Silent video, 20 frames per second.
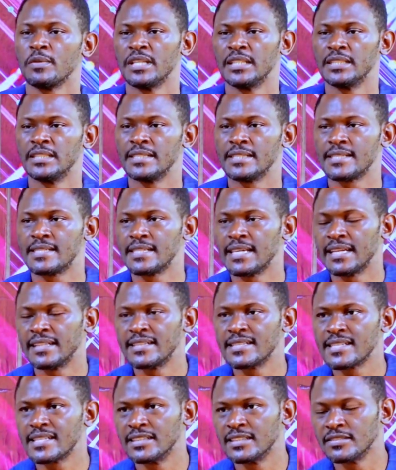the
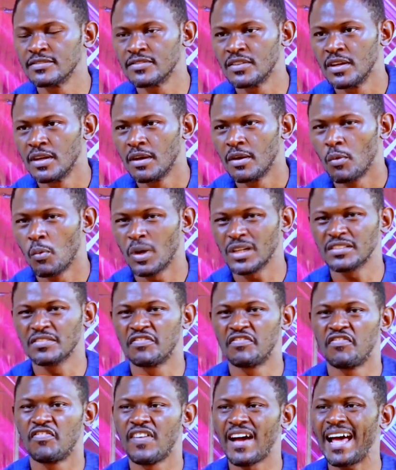sense of what
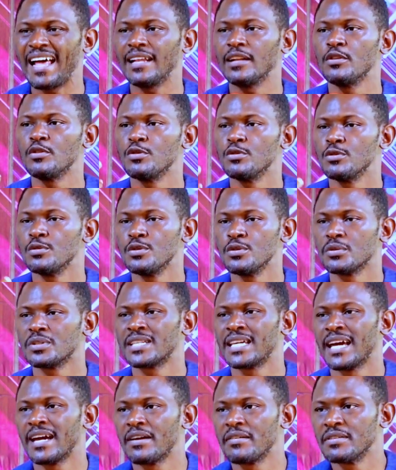value you
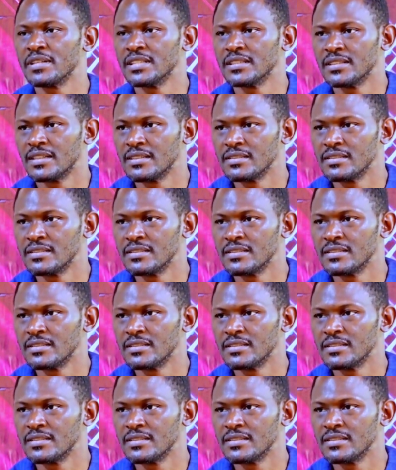carry,